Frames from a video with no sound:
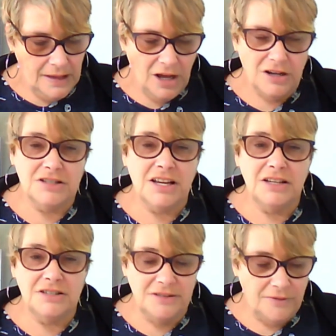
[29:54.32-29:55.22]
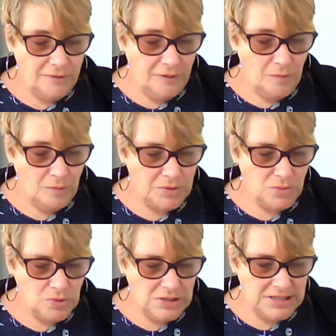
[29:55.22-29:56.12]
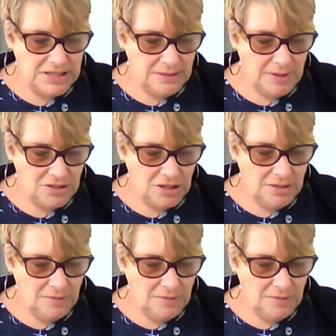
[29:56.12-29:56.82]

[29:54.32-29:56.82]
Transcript: I was telling you, see if I can find what my daughter sent them actually,